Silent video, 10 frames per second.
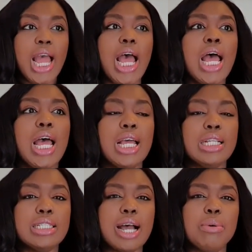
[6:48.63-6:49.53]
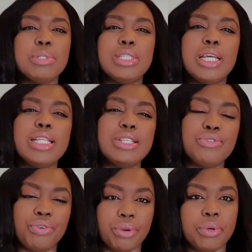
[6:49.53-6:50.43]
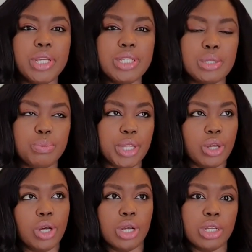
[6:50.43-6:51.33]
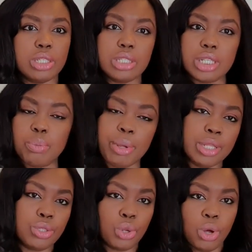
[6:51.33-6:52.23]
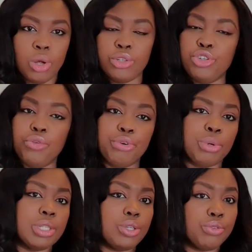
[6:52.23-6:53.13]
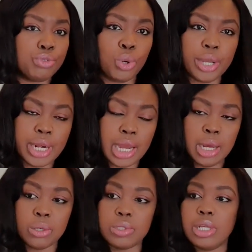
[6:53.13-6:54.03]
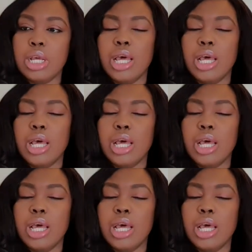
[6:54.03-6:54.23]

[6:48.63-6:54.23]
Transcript: And I would say this varies because it depends on your frequency of going out.